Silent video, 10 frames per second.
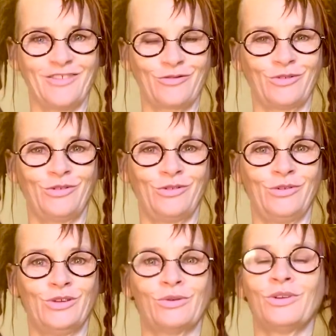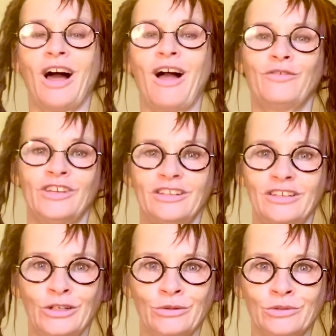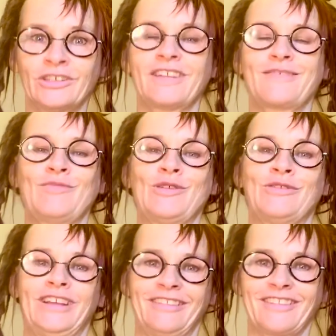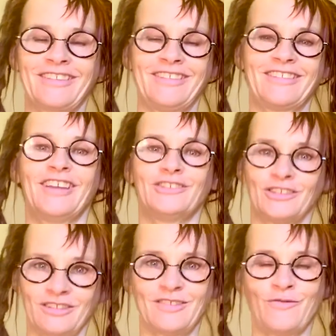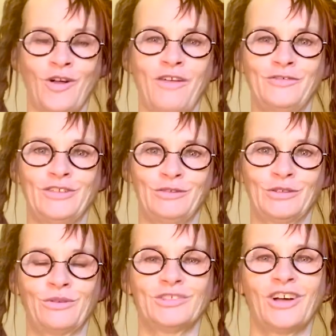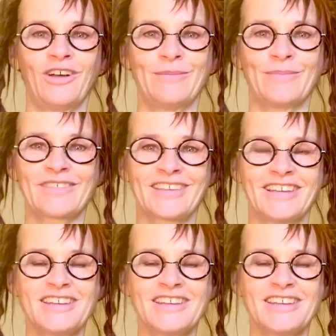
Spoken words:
through your life and your experiences to survive difficult times?